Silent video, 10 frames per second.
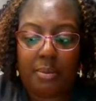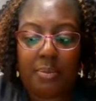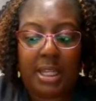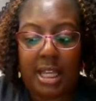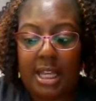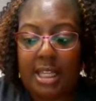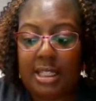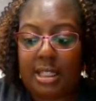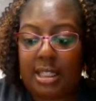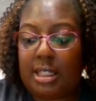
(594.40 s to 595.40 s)

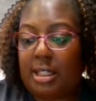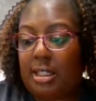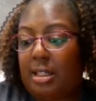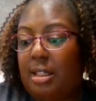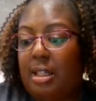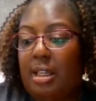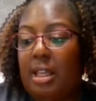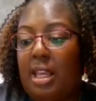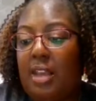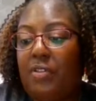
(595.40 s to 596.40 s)
because
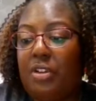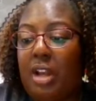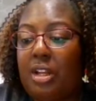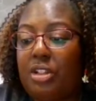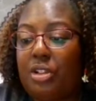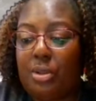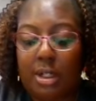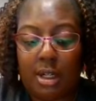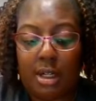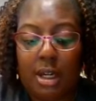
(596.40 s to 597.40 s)
if you're not
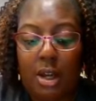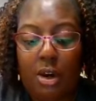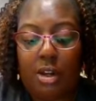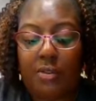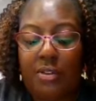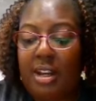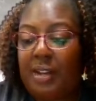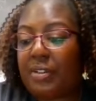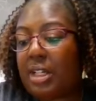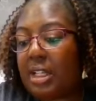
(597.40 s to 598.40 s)
sure or you've
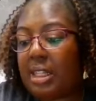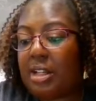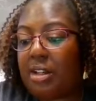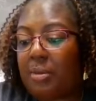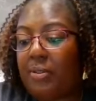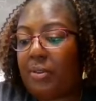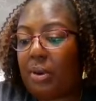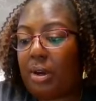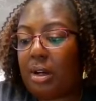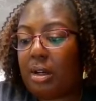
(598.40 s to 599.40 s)
never done theater
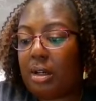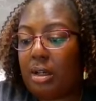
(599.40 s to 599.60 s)
before,